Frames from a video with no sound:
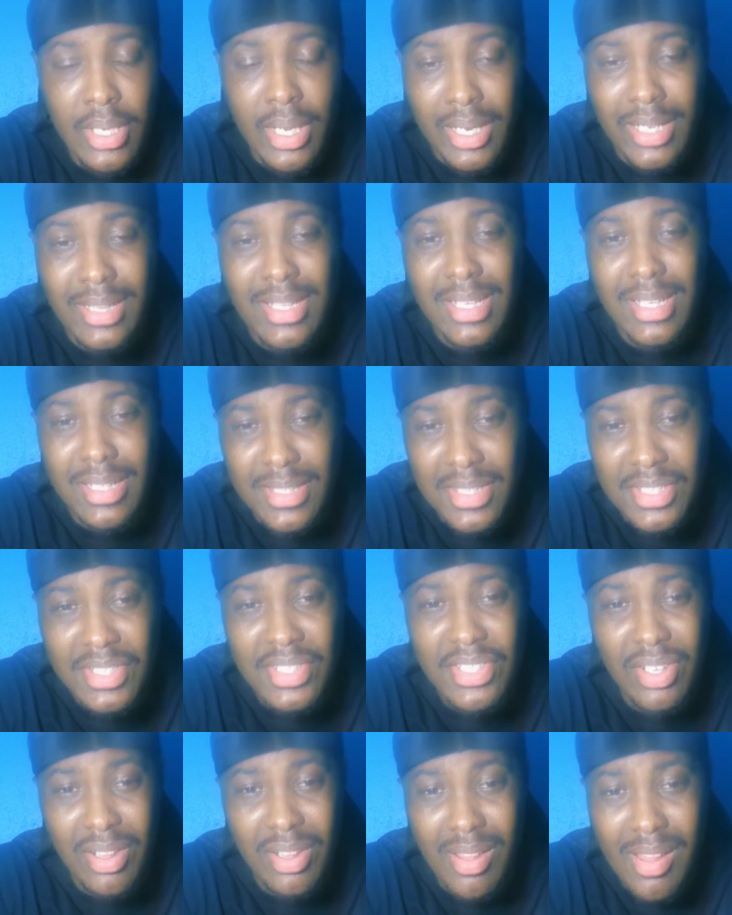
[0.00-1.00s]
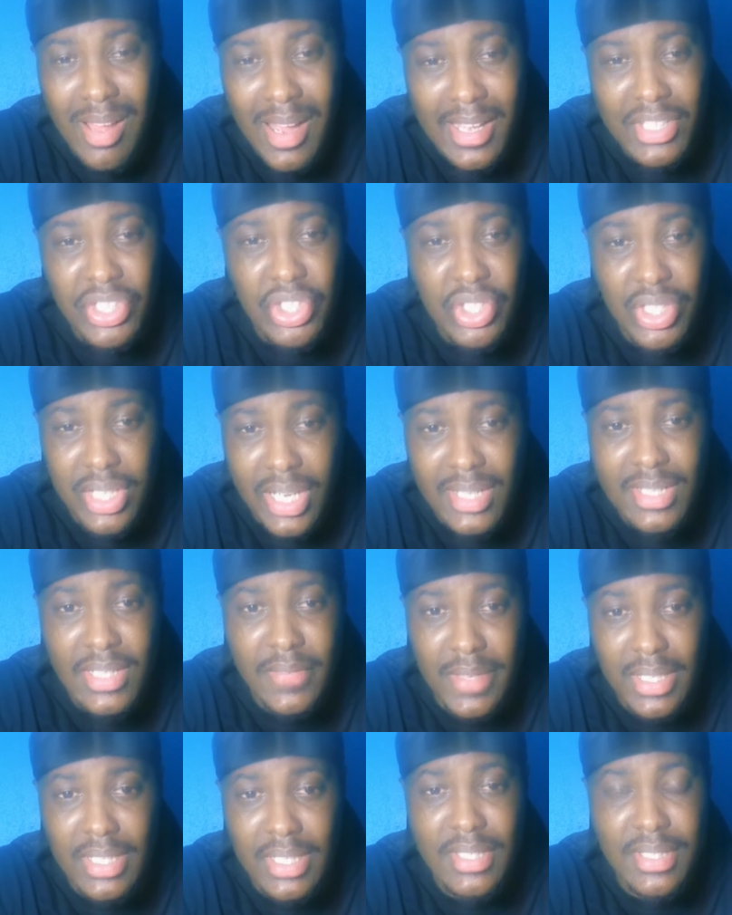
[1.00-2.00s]
And I think this is the last chance
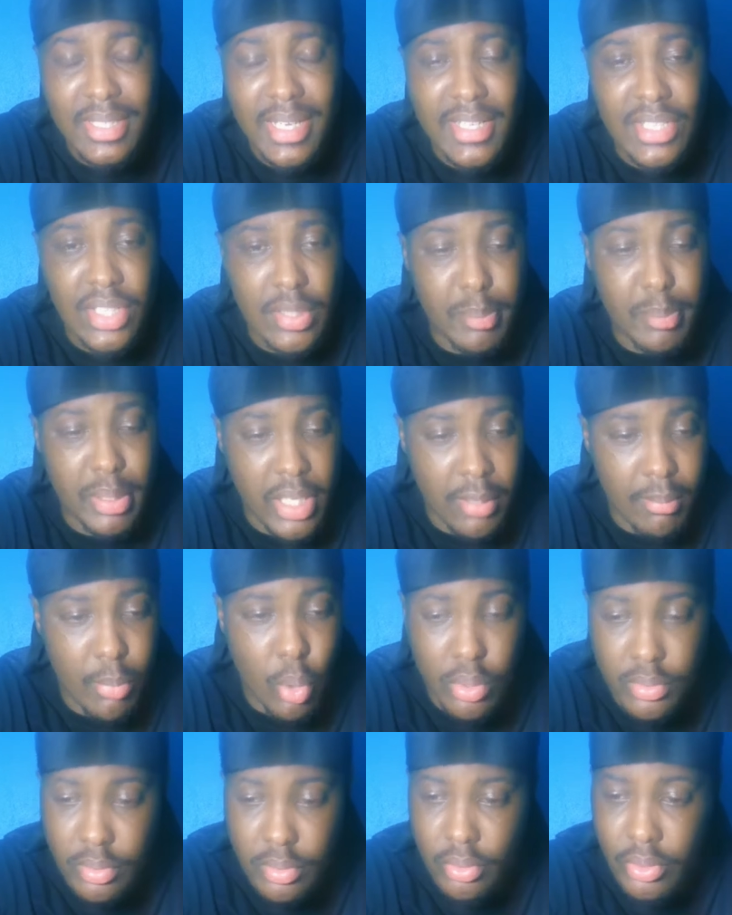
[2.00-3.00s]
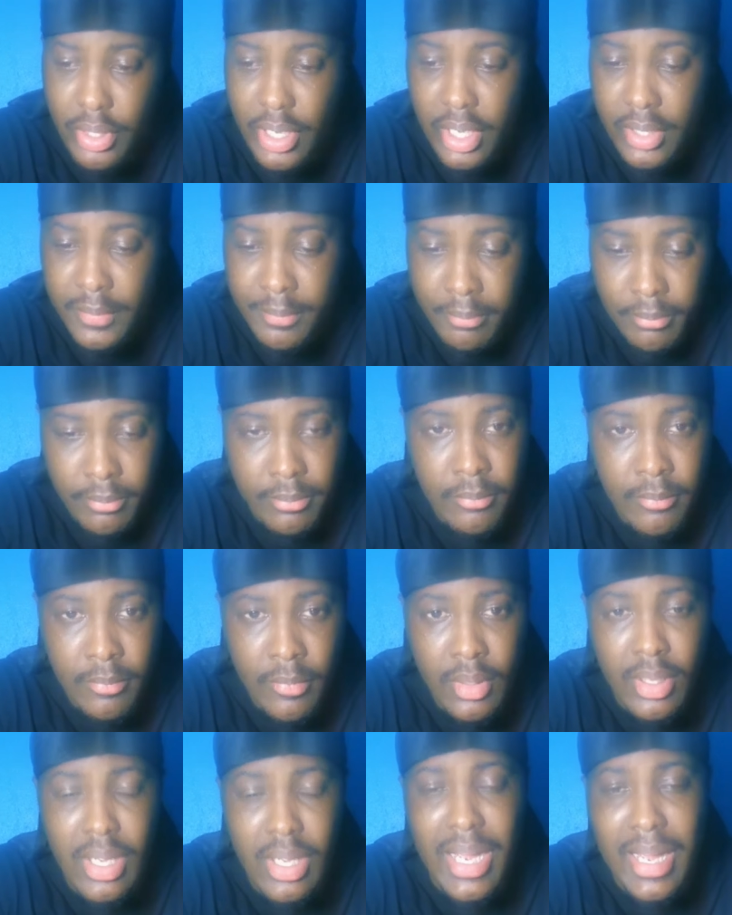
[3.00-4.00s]
if he decides to play both Gray
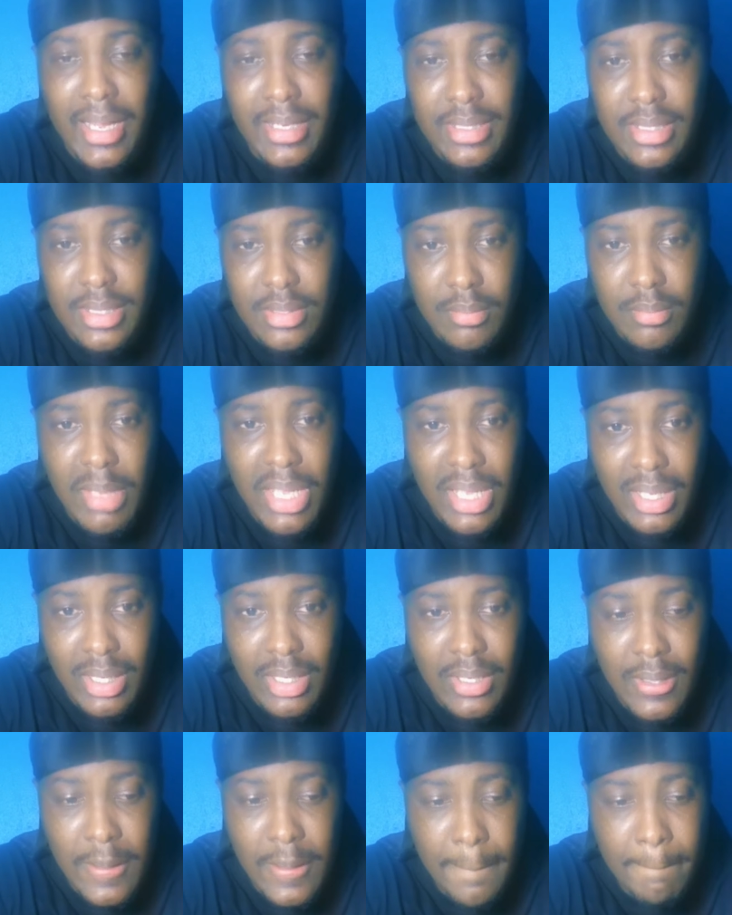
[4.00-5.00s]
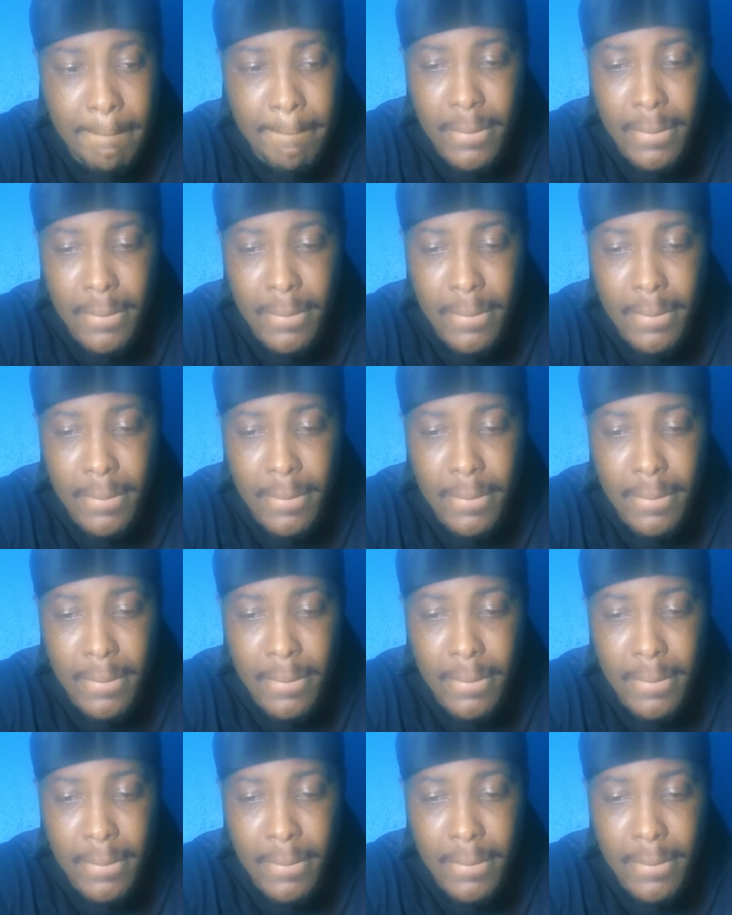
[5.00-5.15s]
and Bailey.